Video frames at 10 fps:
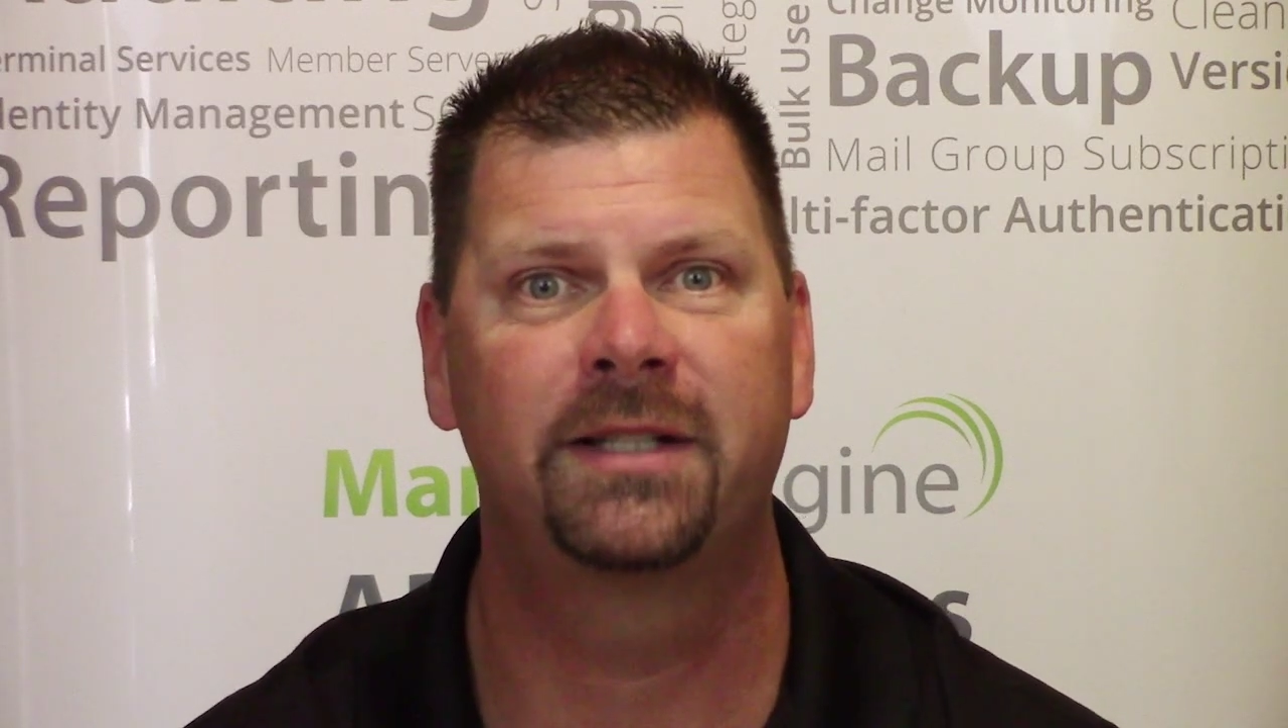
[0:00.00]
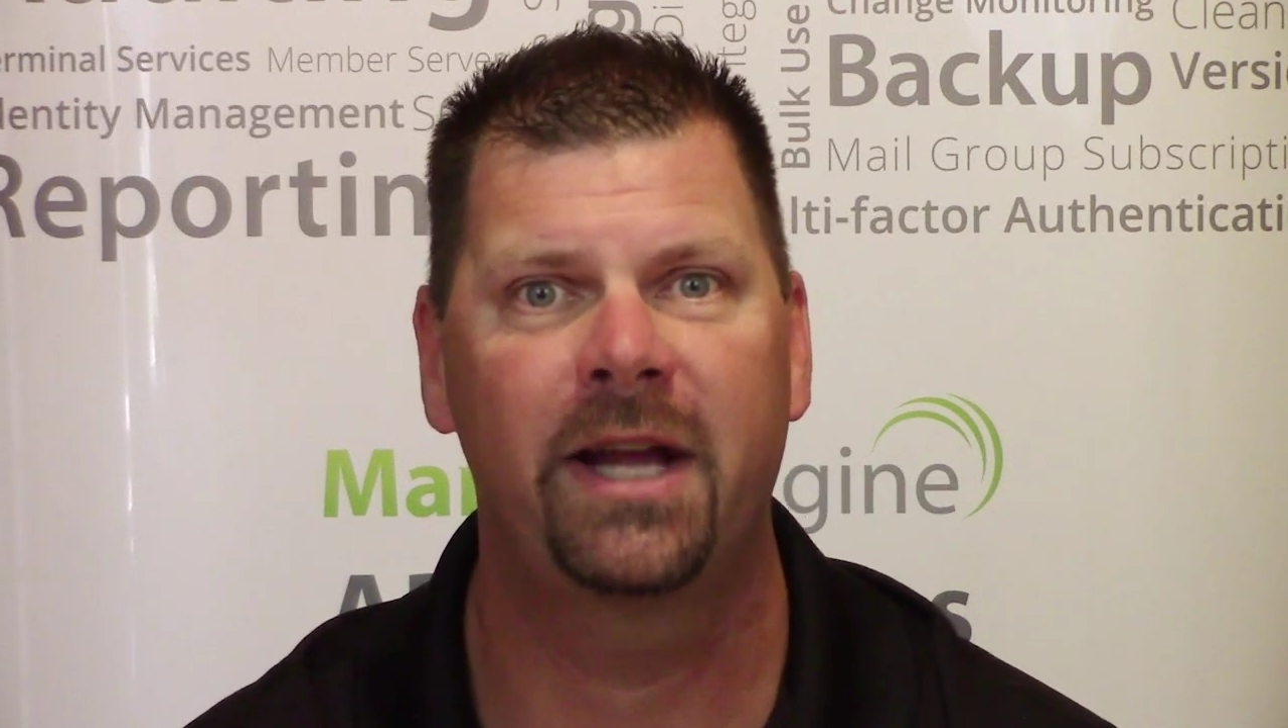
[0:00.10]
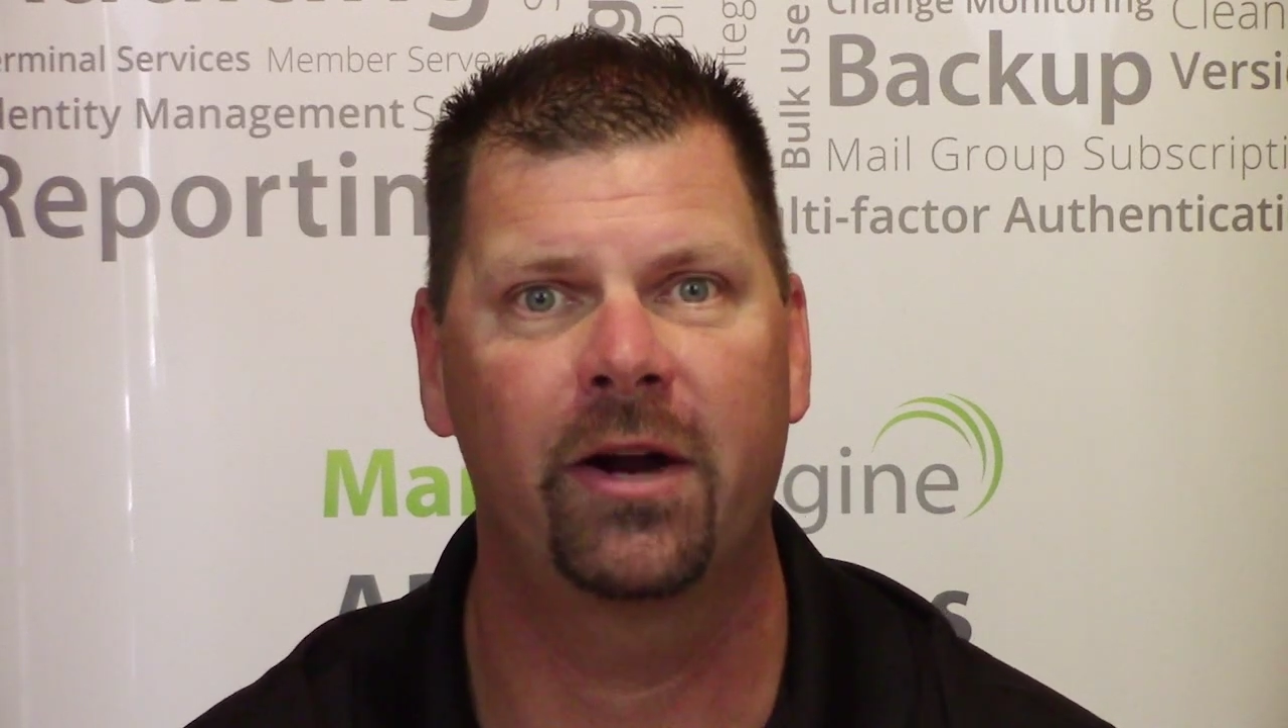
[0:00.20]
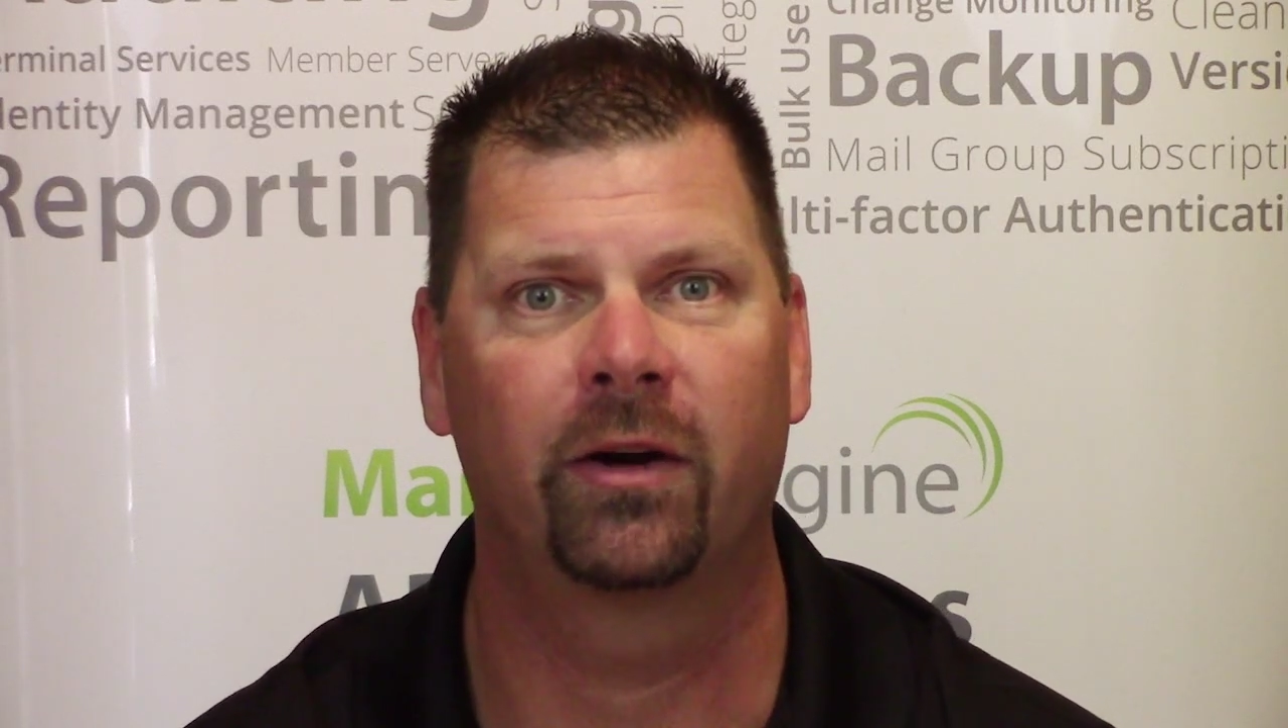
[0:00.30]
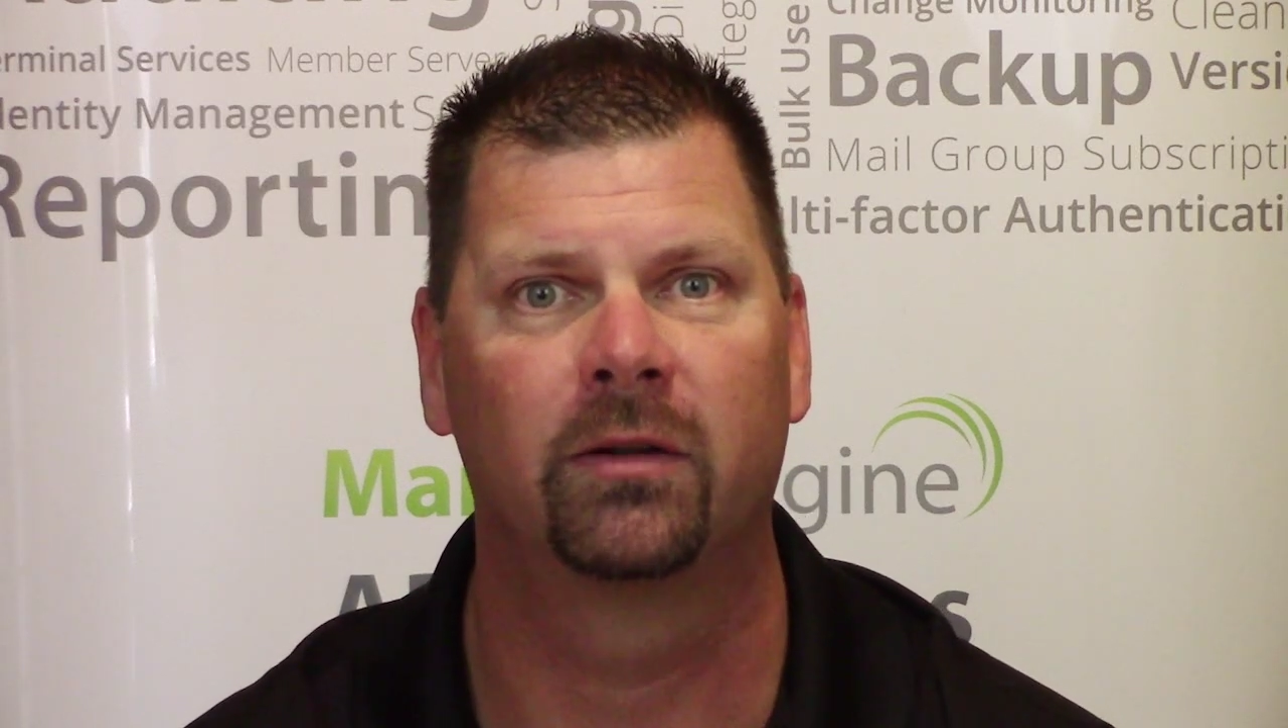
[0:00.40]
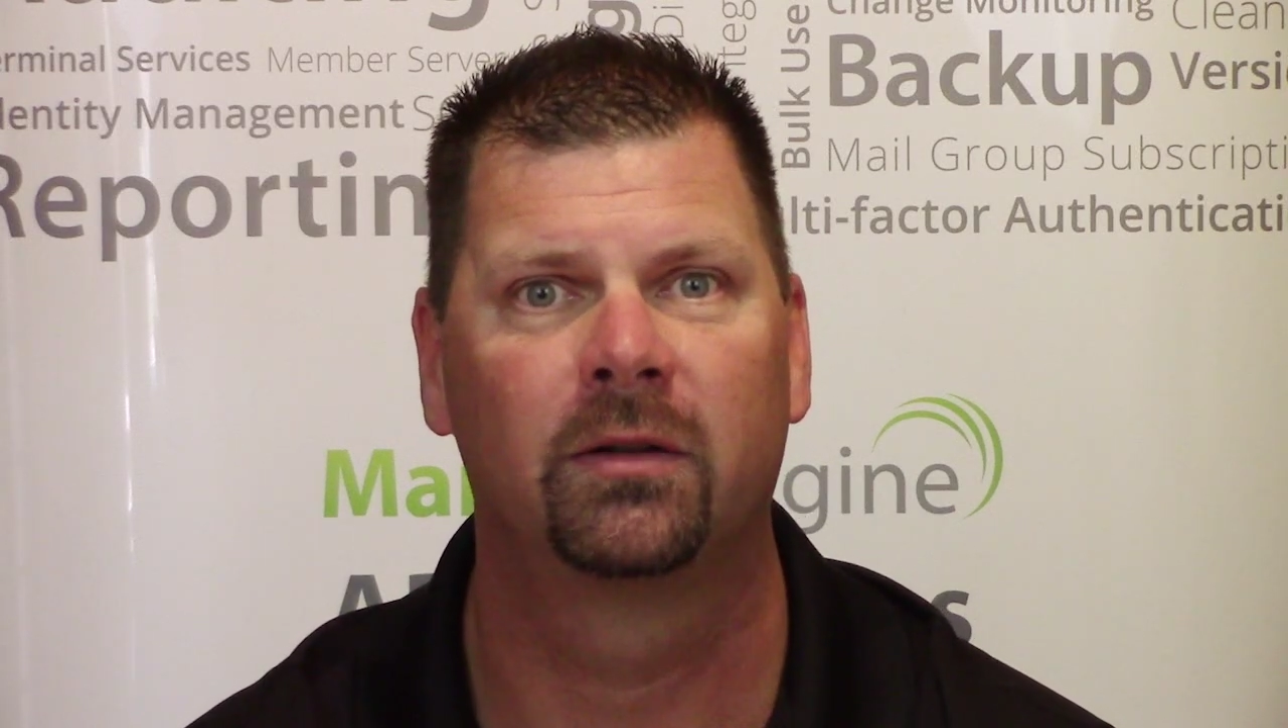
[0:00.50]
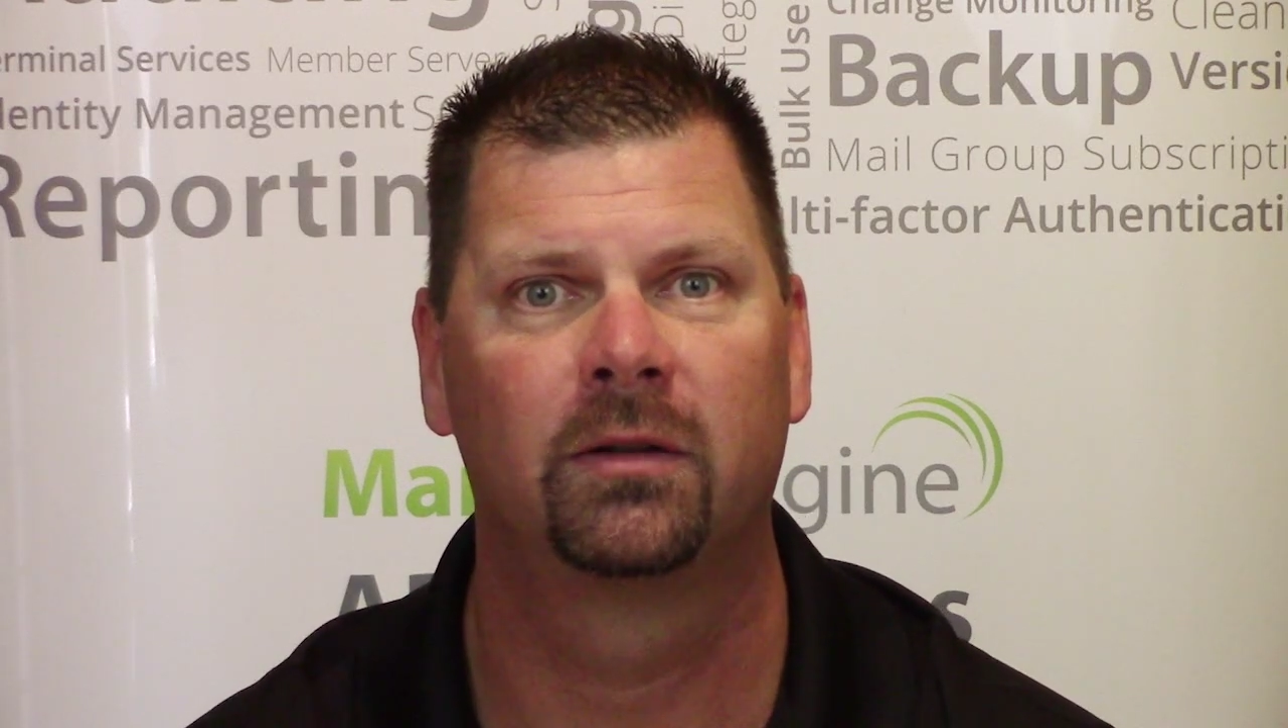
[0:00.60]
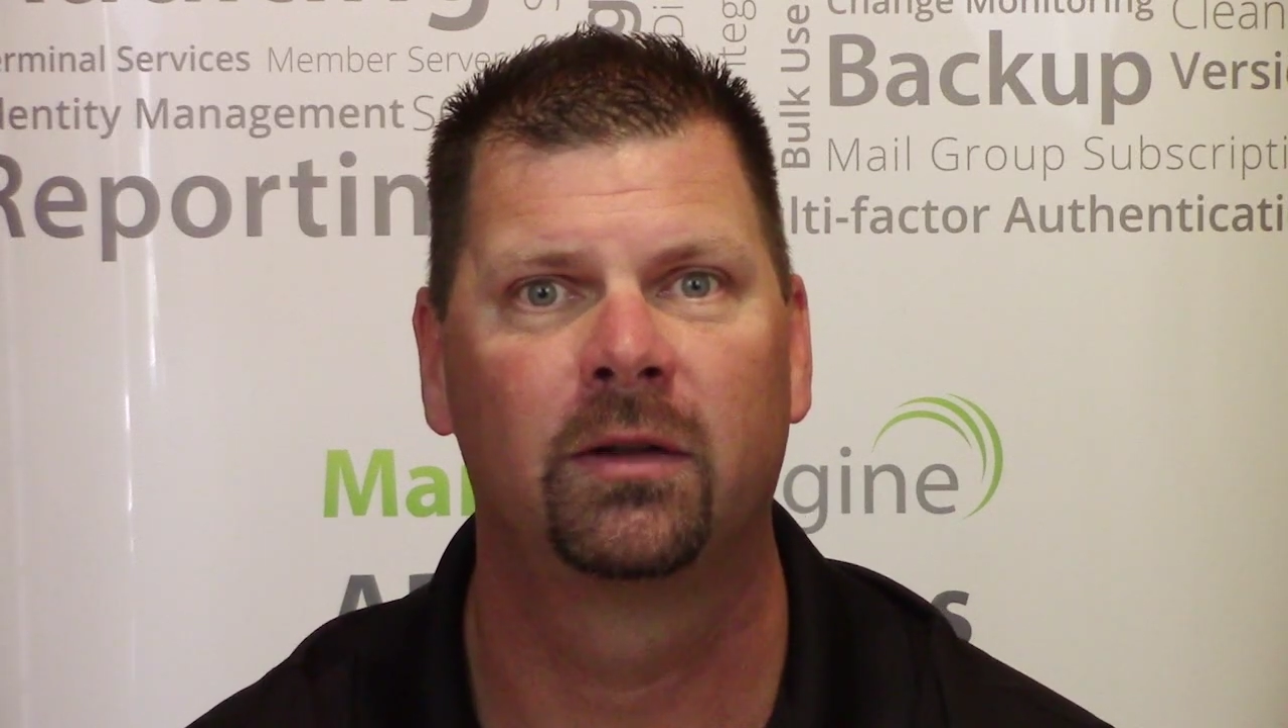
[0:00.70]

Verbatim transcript: is here.